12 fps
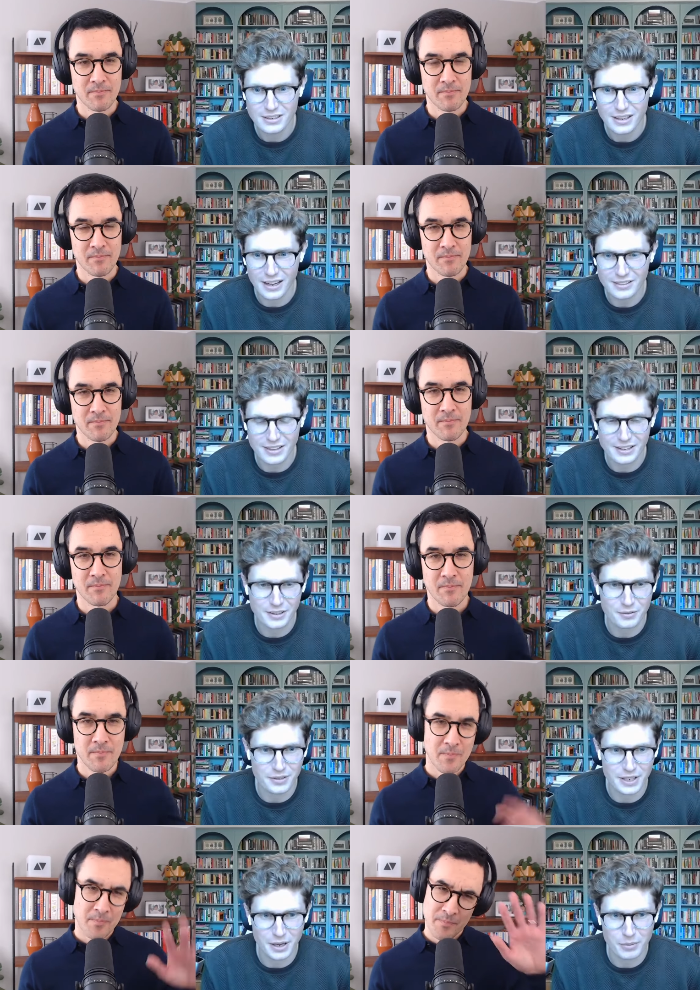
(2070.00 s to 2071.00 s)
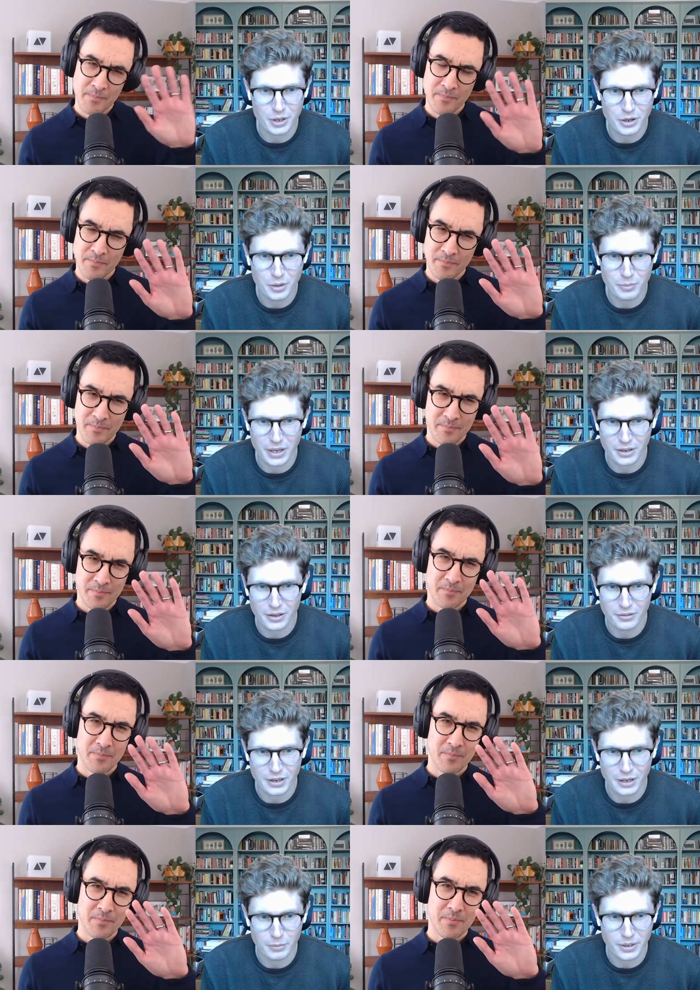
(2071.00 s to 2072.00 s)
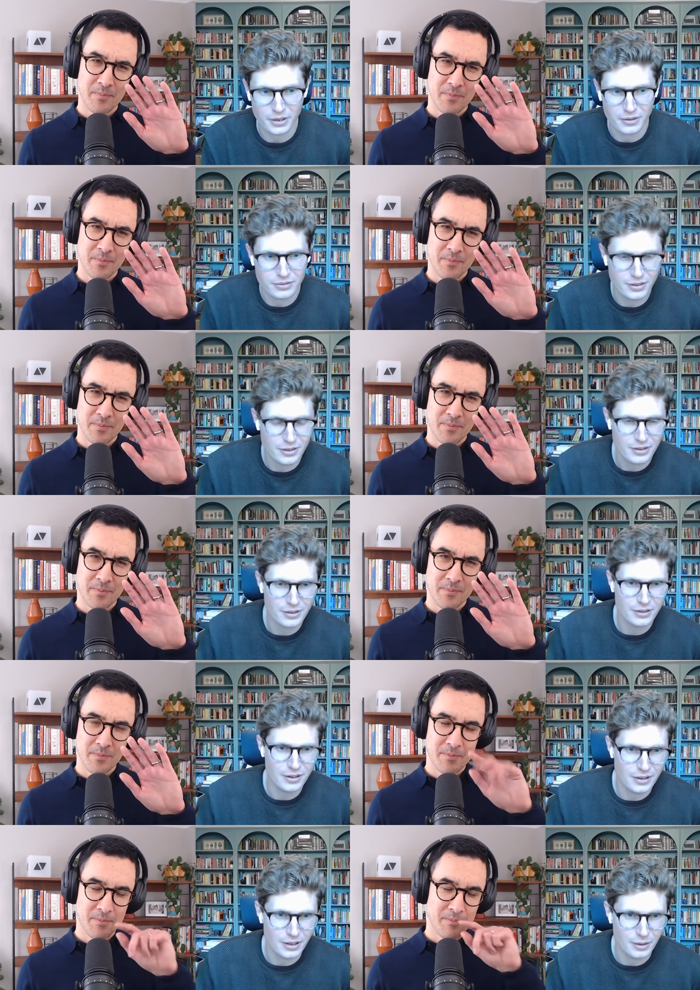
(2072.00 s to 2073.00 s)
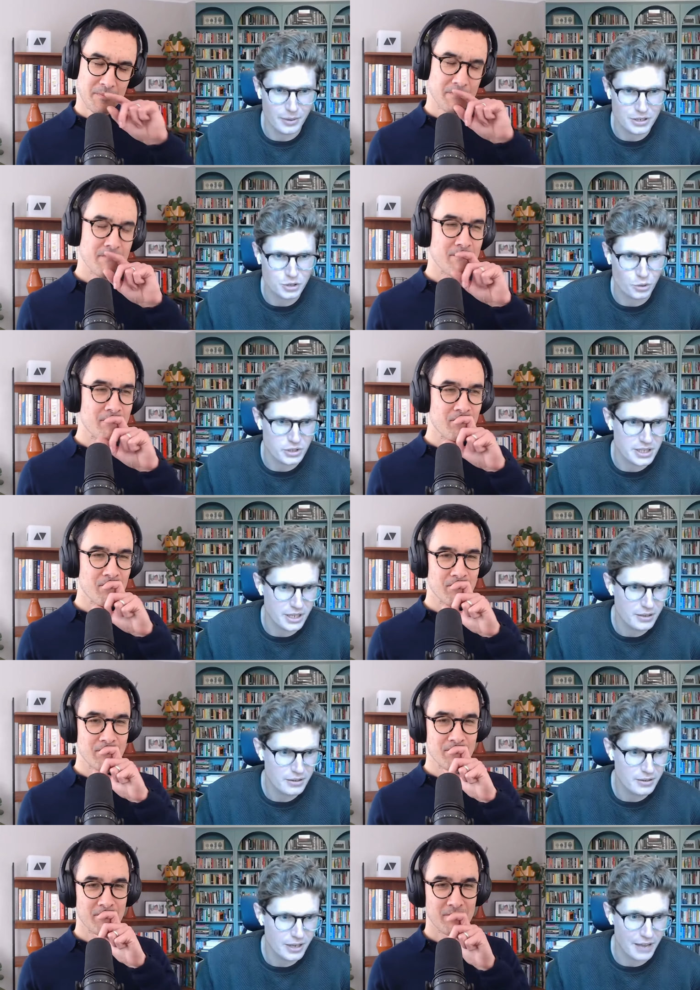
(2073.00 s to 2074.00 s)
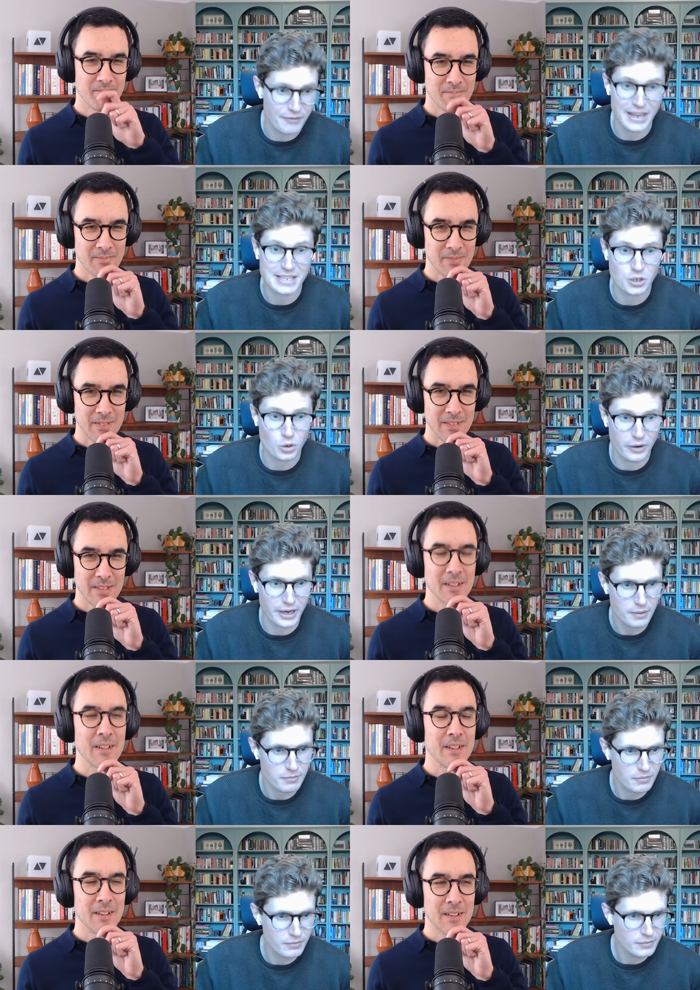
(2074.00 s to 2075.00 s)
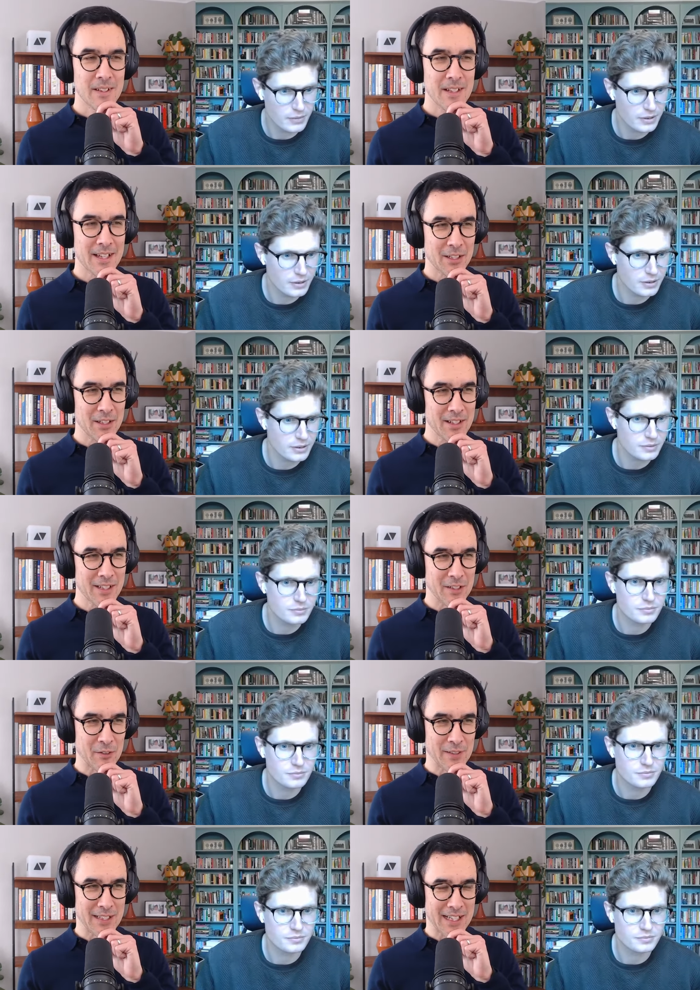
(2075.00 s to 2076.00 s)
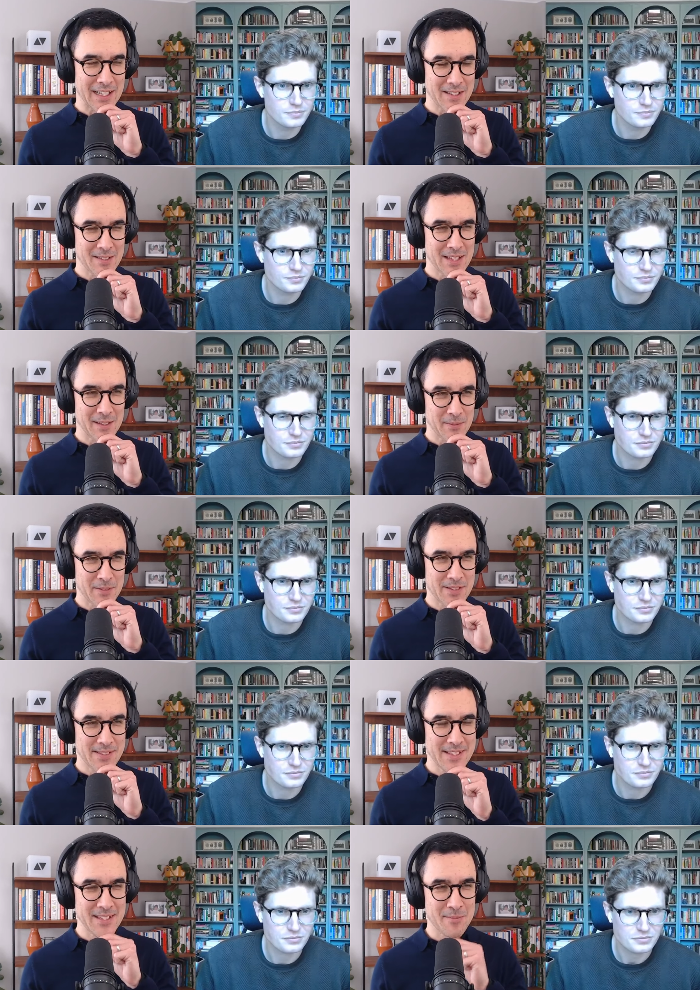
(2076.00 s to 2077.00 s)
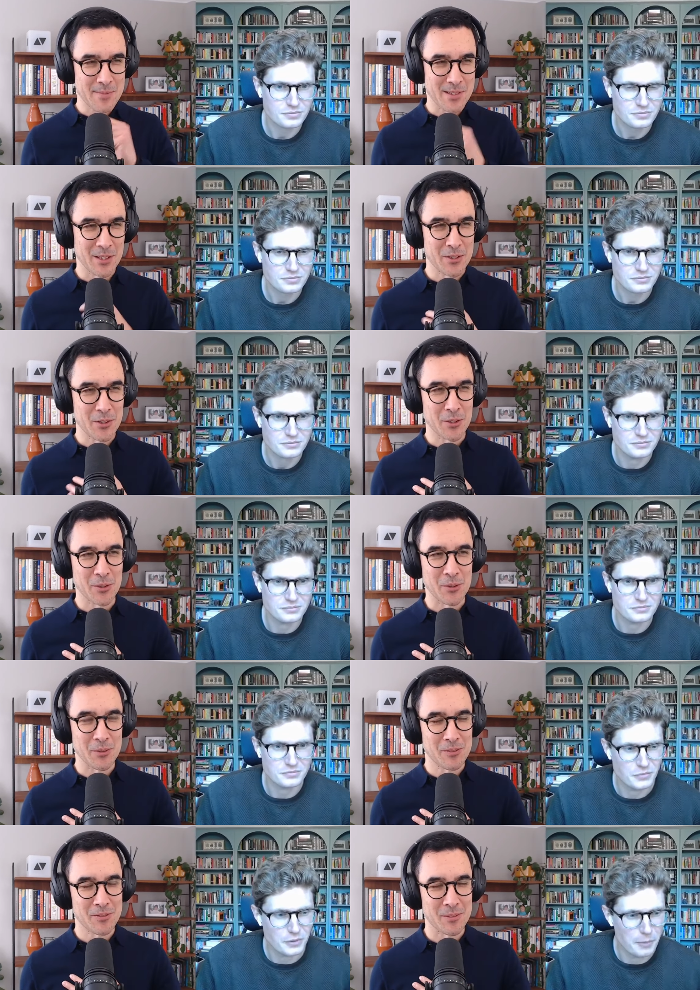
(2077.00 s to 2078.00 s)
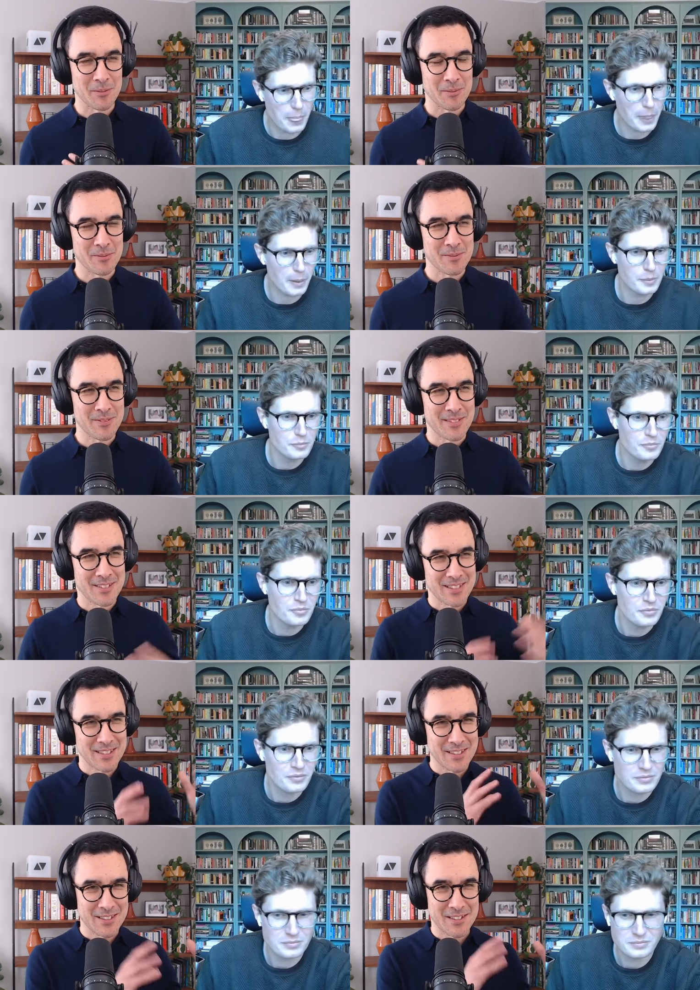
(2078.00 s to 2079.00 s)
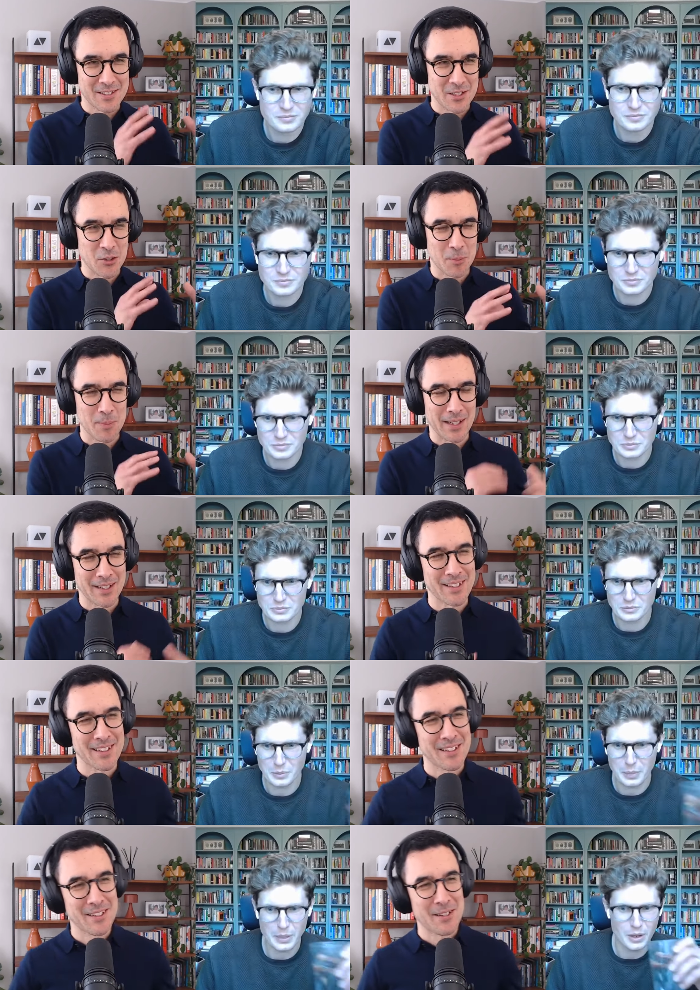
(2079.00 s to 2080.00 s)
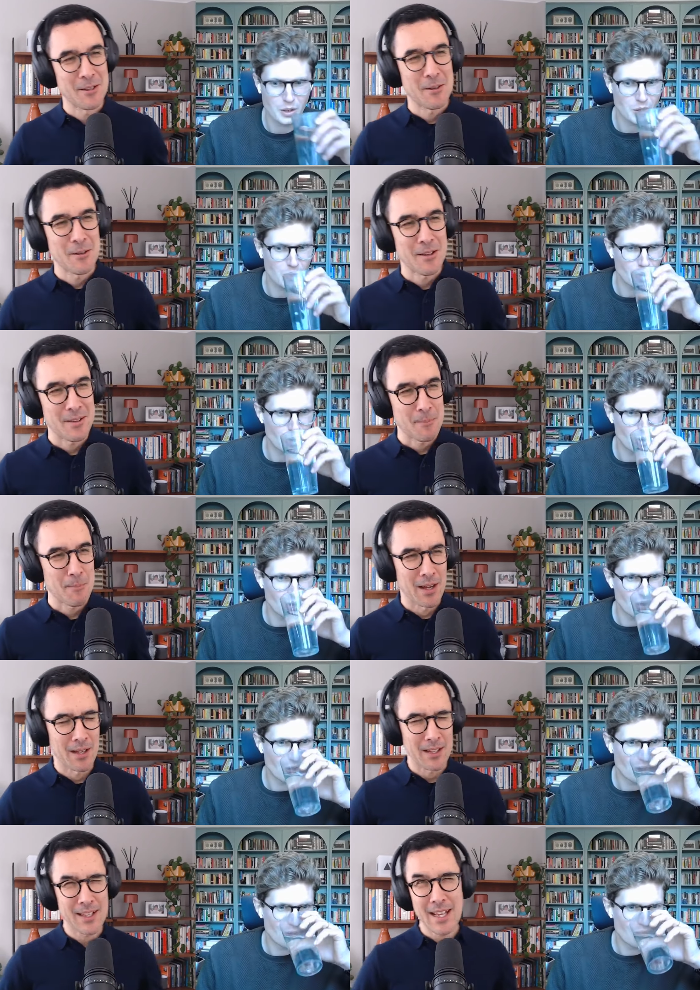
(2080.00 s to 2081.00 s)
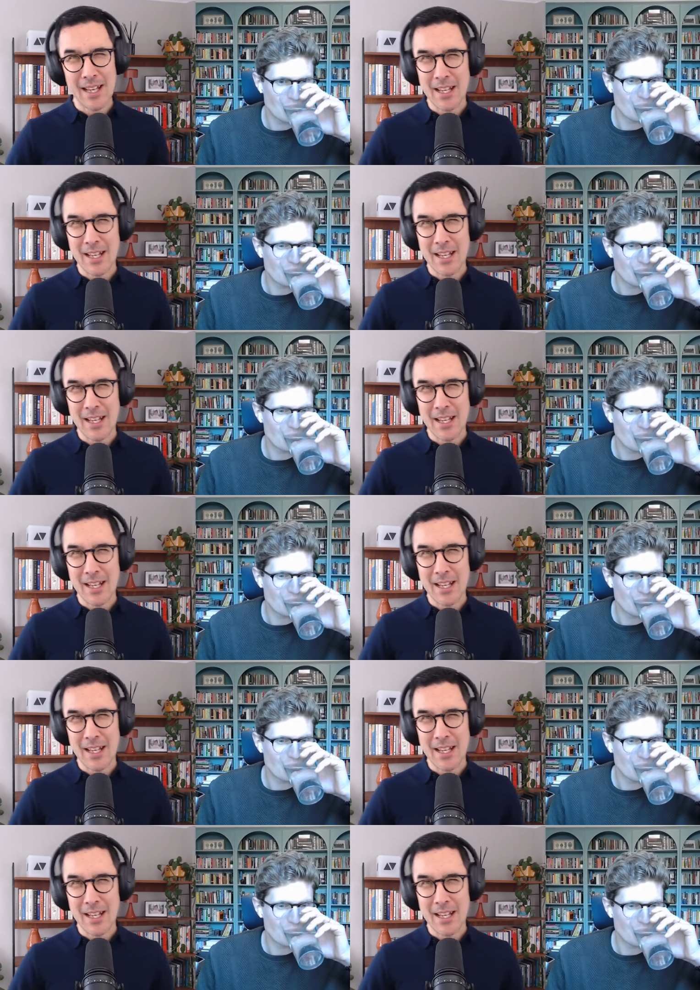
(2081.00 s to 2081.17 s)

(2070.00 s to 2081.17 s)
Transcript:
Speaker 1: I think that VW could be under a little bit of scrutiny, if it isn't already.
Speaker 2: I agree. That seems logical from the topic. But